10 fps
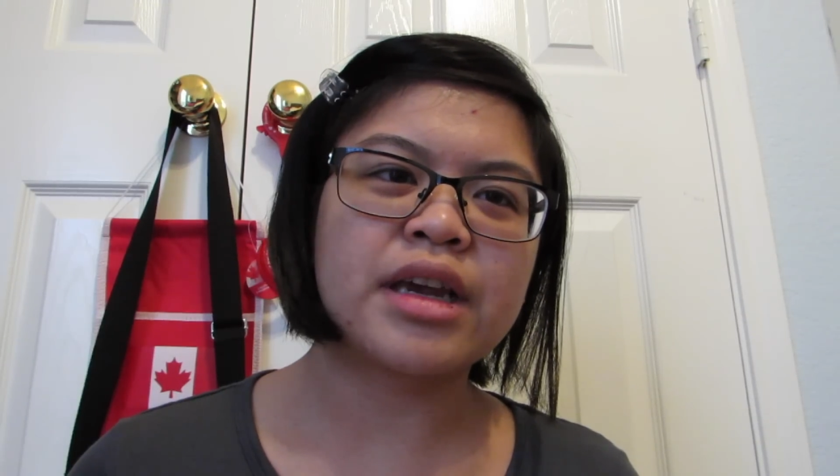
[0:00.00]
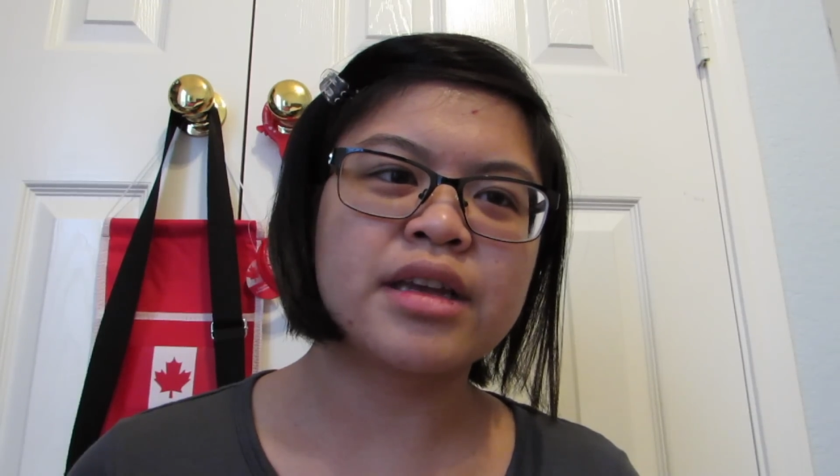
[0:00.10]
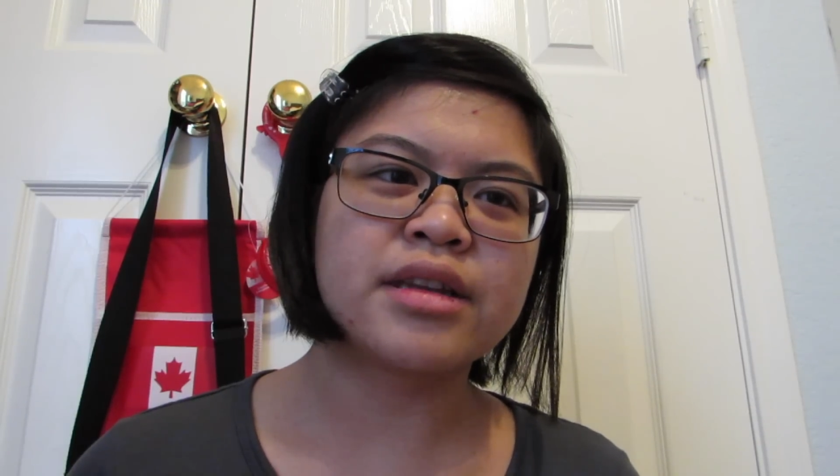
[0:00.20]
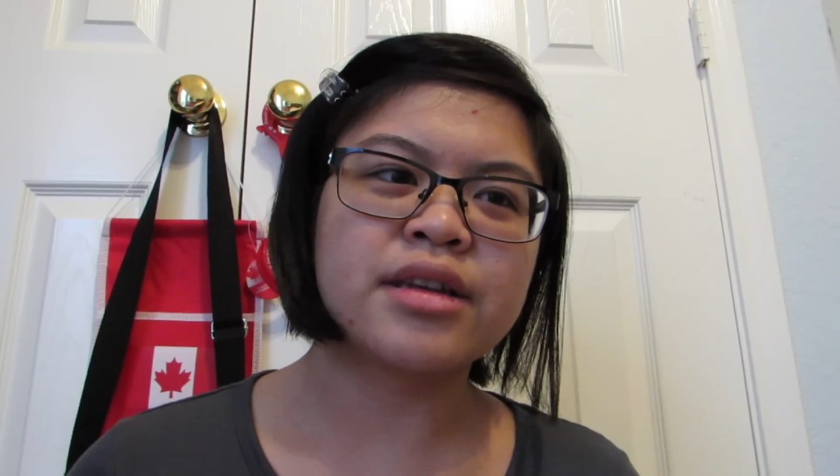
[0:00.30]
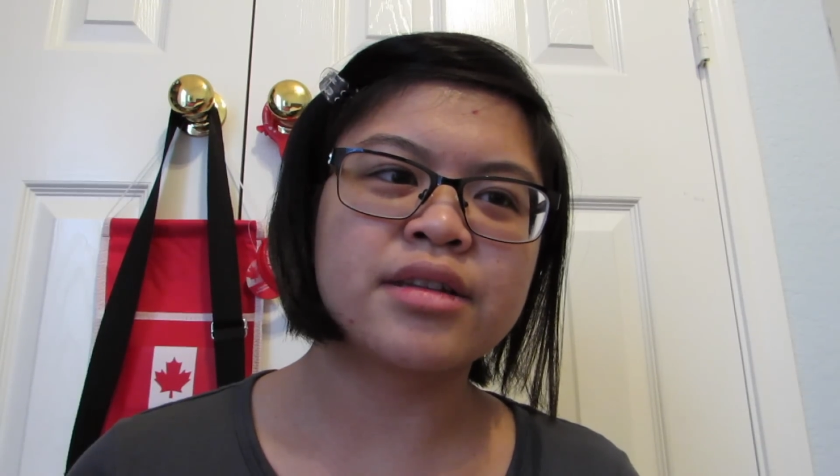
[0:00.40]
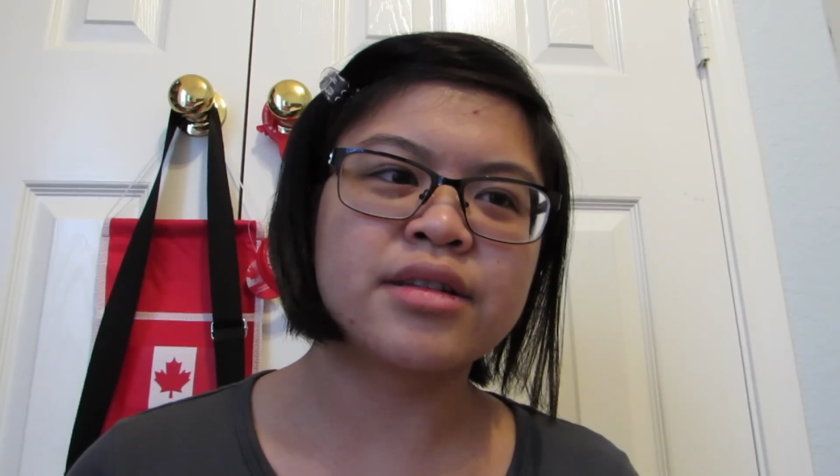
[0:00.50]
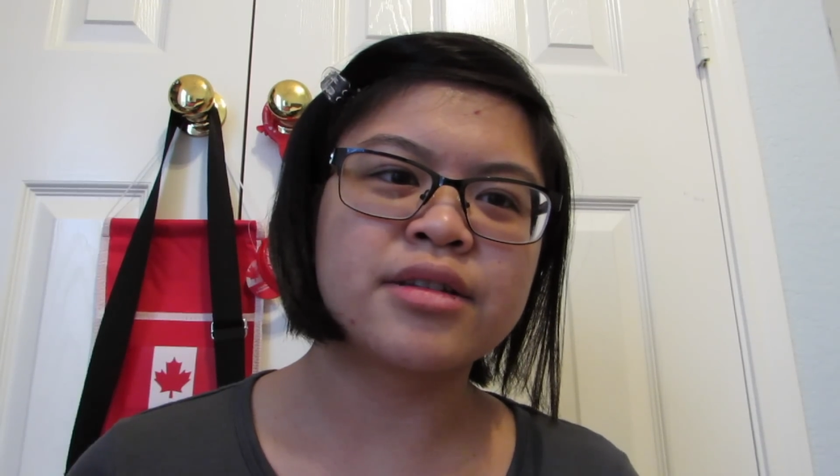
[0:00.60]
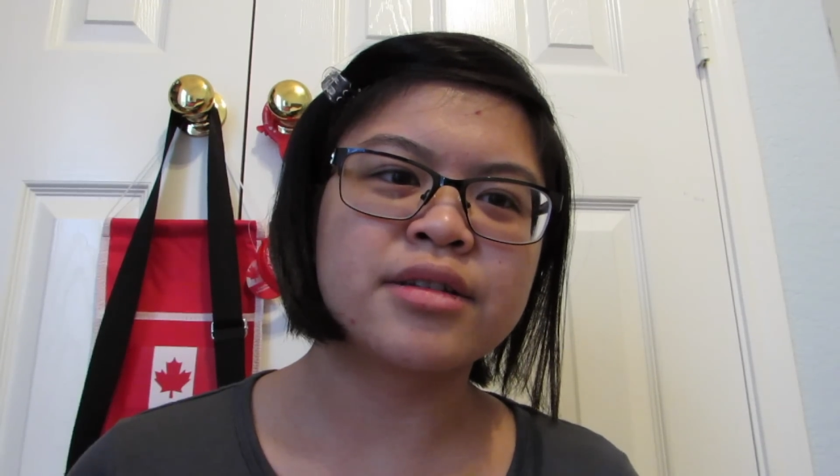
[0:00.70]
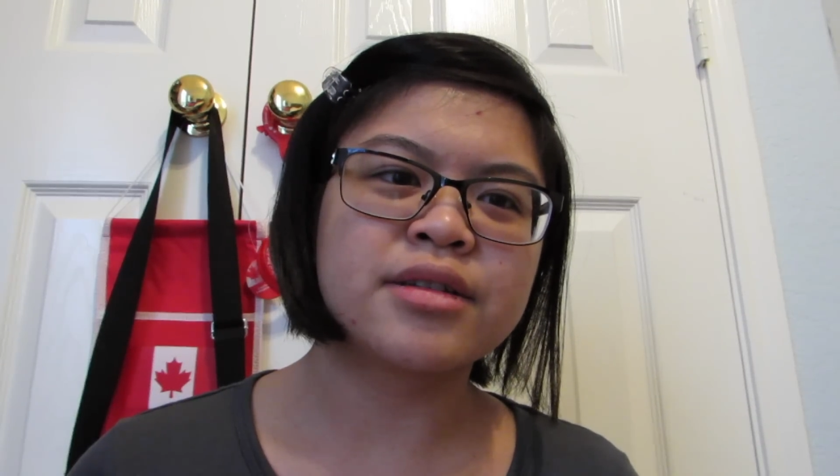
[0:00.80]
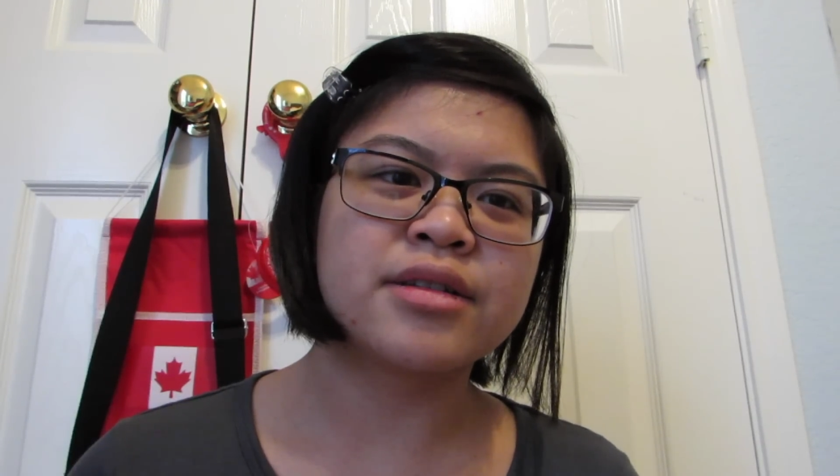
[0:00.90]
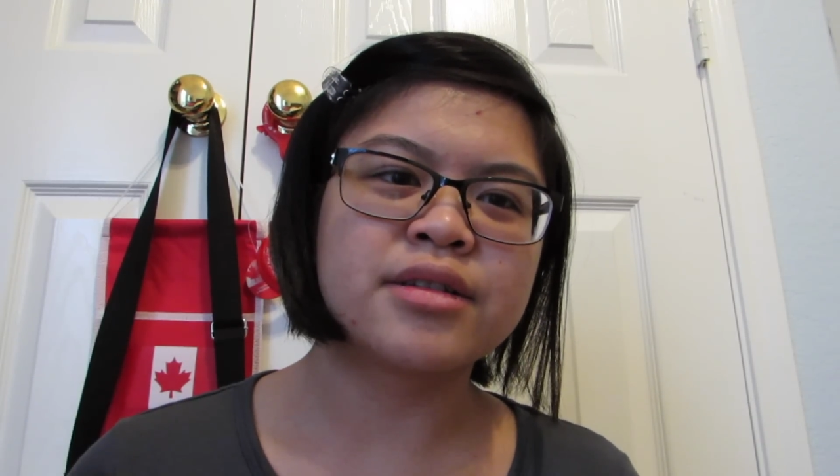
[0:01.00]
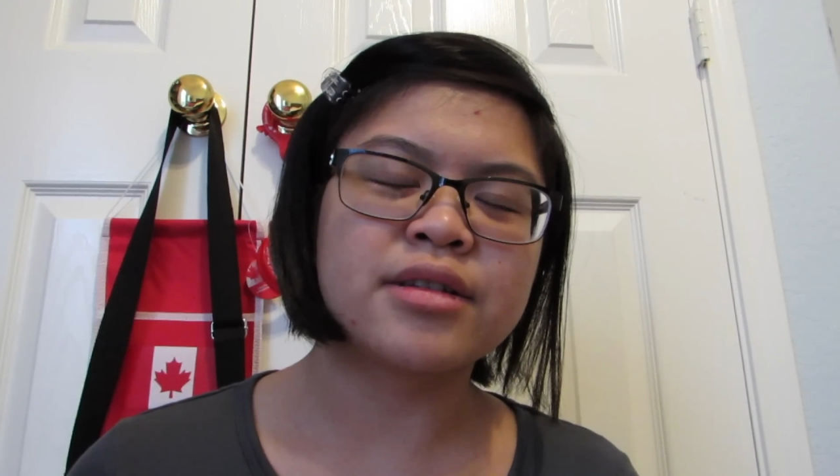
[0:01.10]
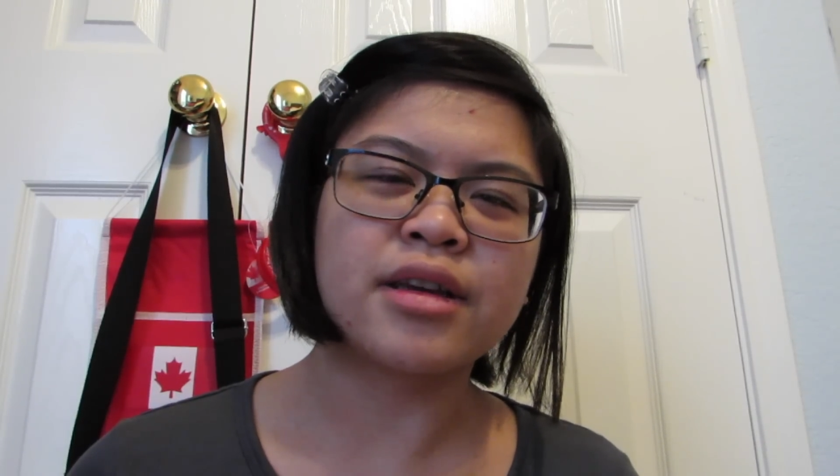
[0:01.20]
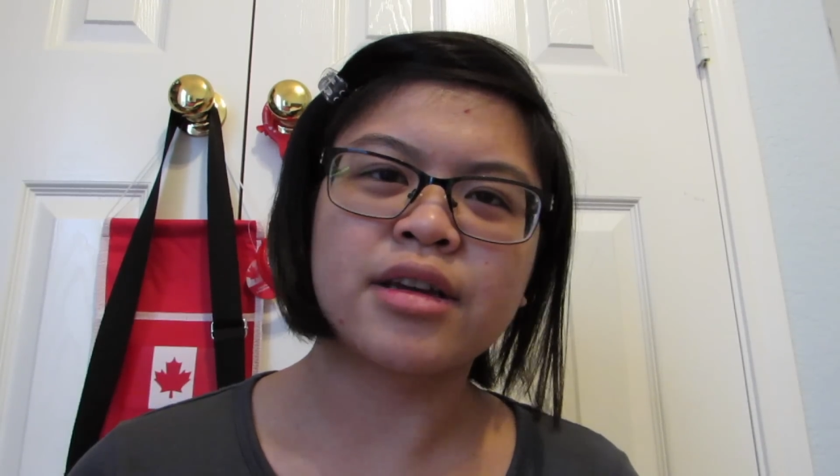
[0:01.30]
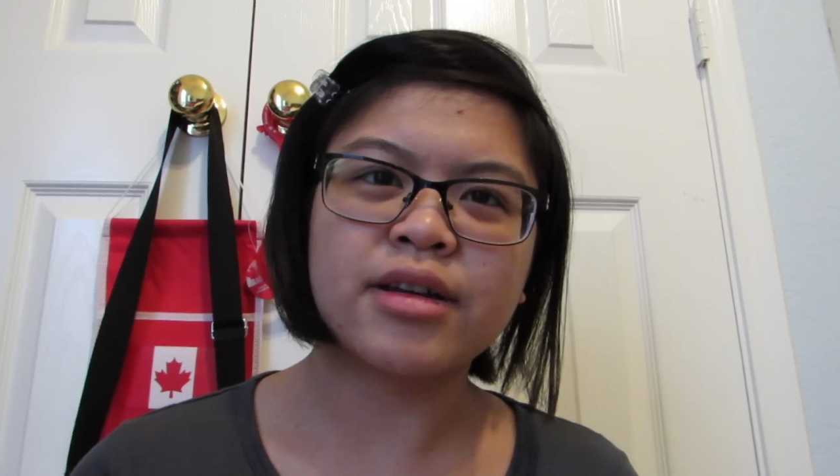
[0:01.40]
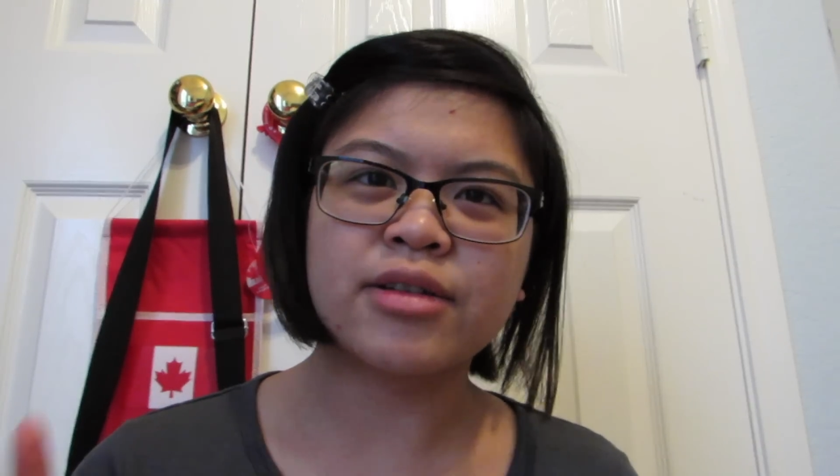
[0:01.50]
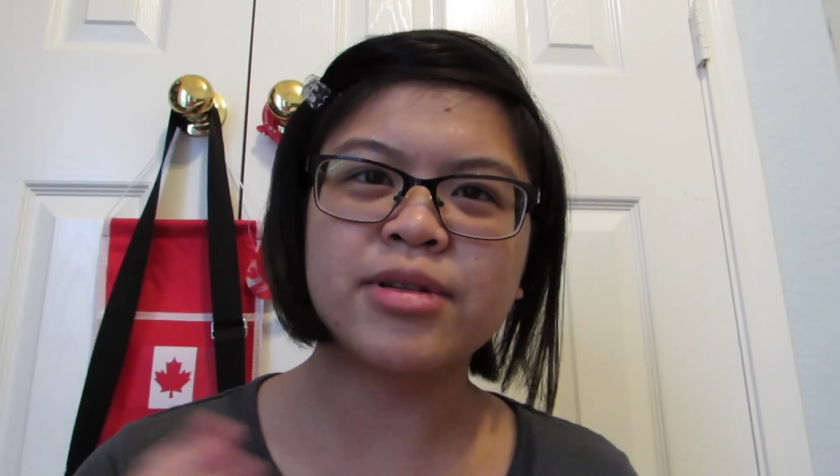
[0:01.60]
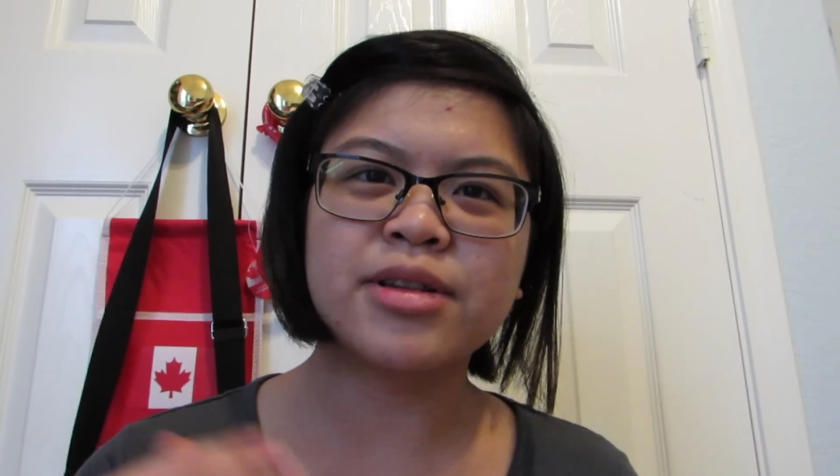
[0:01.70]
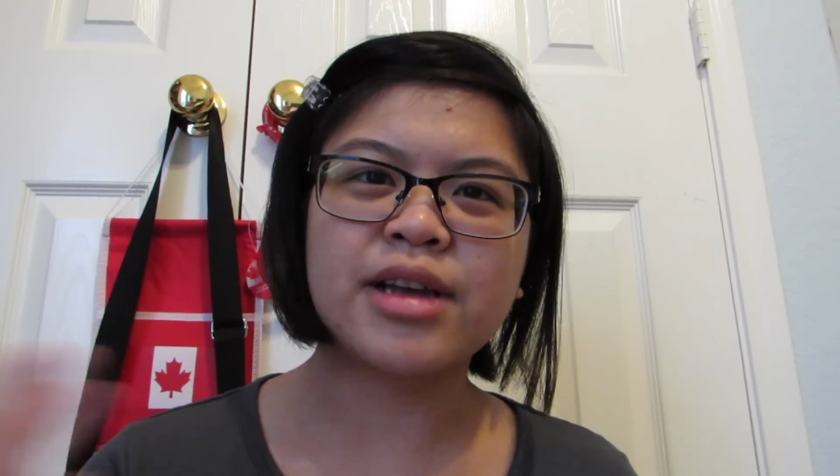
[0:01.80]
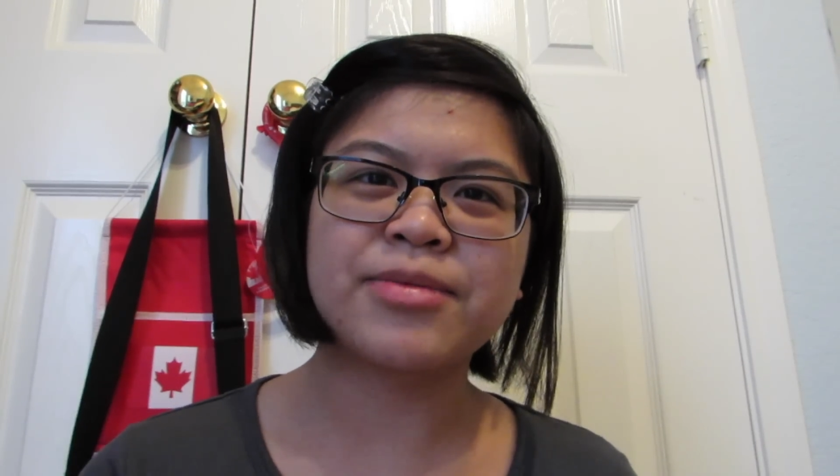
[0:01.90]
and then, like
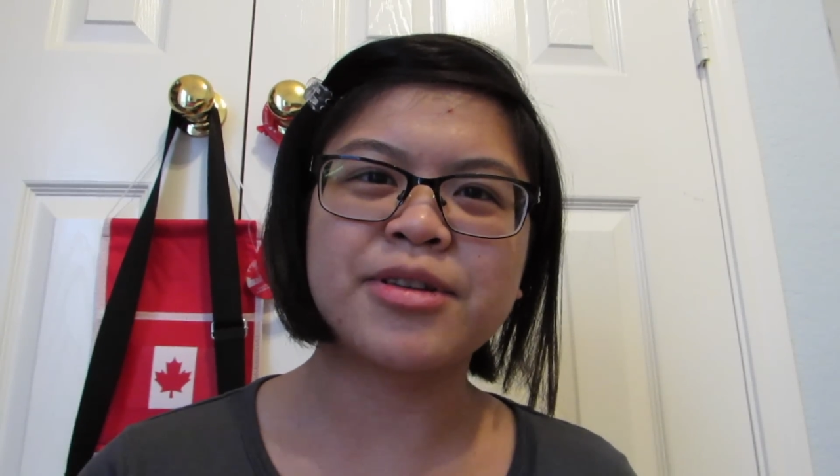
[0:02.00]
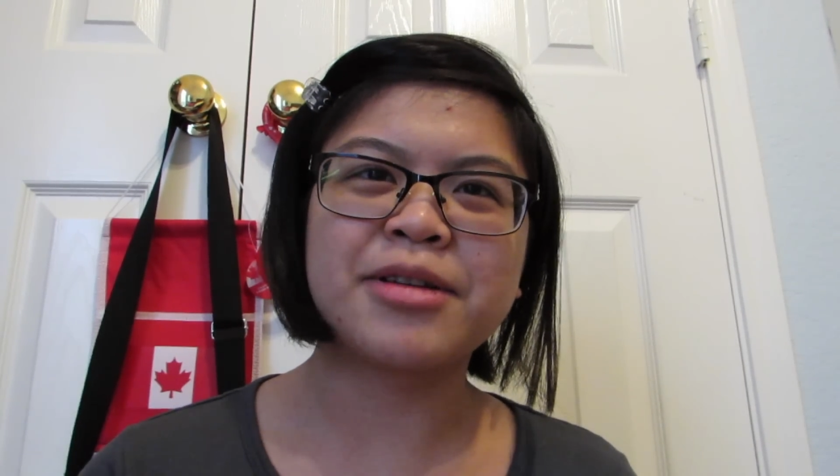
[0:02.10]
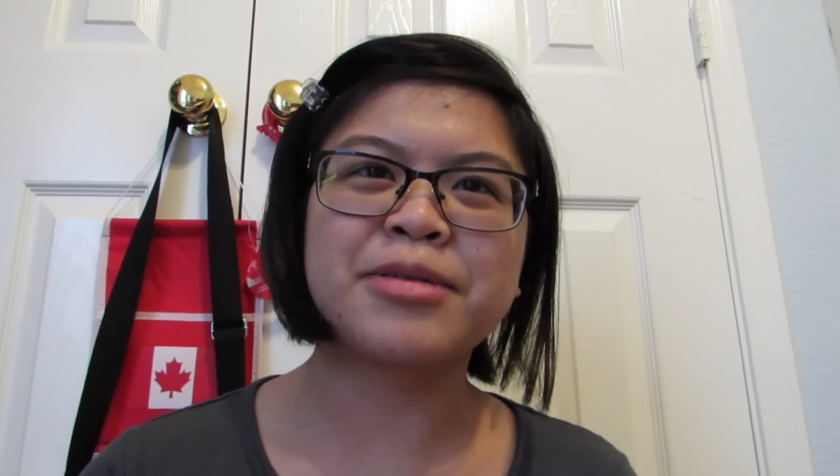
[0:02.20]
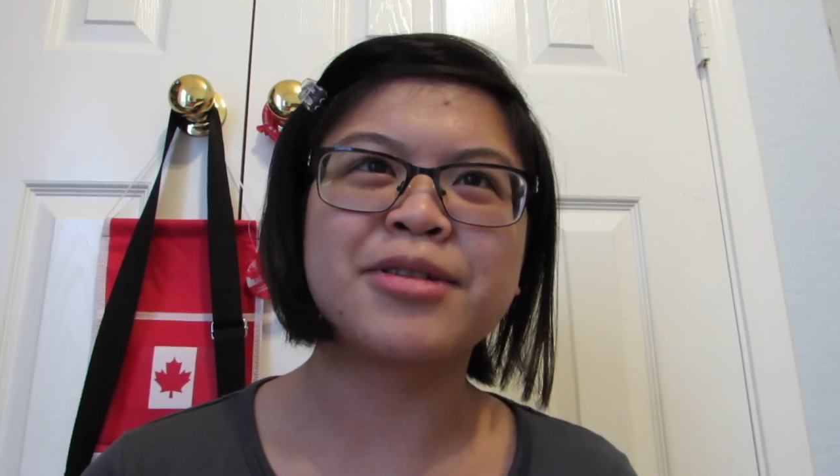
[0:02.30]
we laughed it off.